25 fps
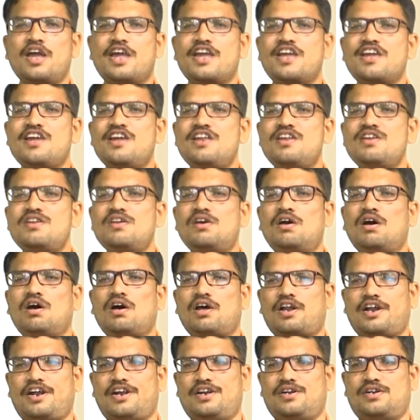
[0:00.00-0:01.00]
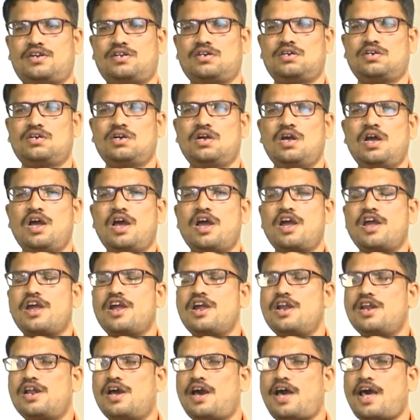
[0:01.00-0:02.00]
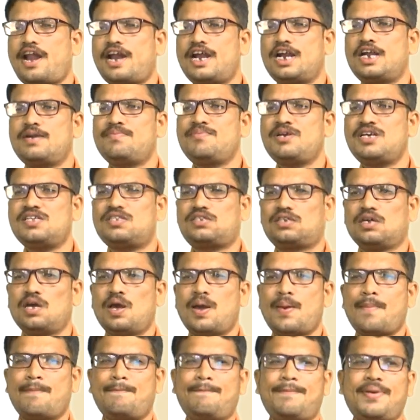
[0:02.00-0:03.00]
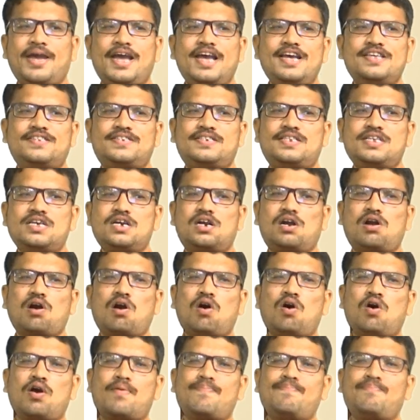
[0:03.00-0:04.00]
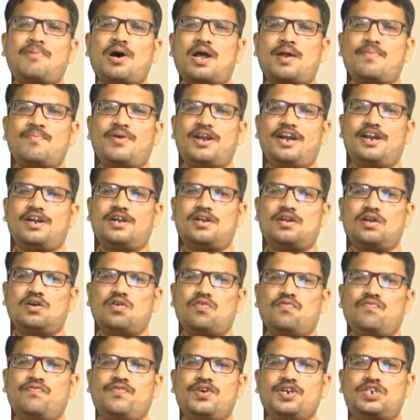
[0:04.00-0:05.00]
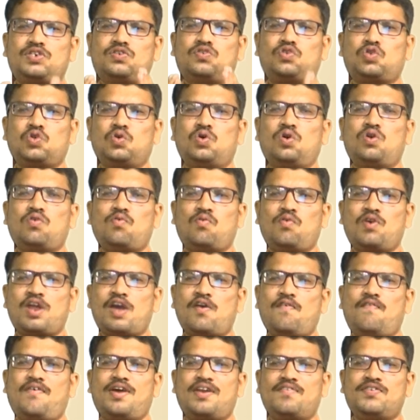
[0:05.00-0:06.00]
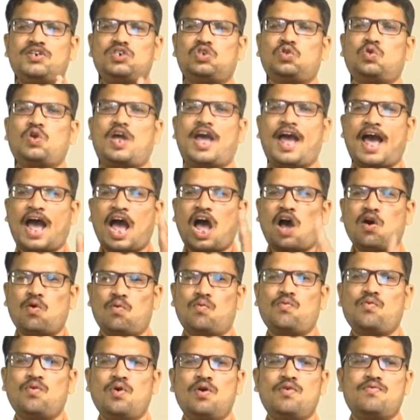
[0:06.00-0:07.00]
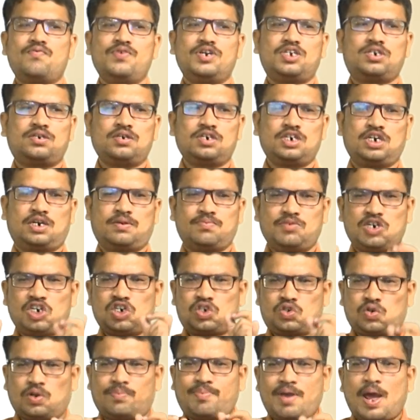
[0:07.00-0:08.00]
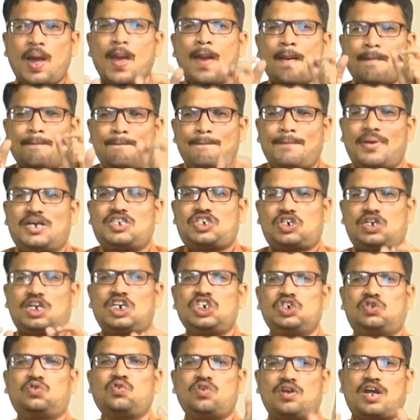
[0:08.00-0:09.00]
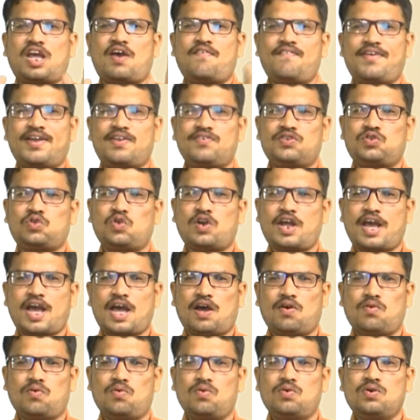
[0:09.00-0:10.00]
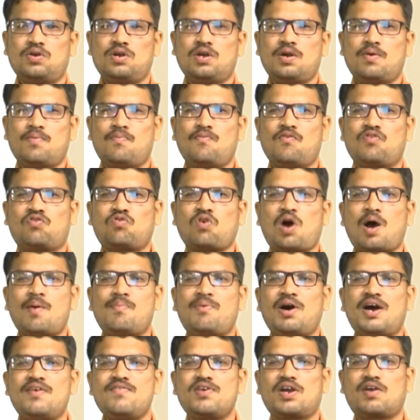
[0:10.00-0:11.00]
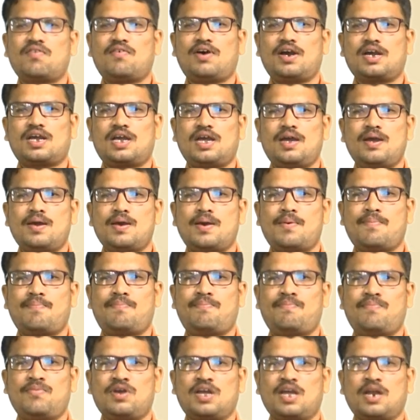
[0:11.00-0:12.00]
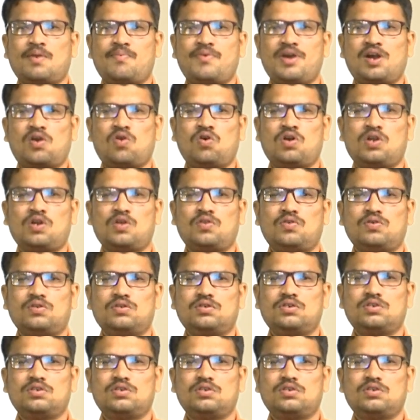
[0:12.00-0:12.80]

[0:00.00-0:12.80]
inherent. Inherent means basic or permanent, which should everyone should have, which it should be must and should everyone should have. Swabhavikavagi irbeku annadu.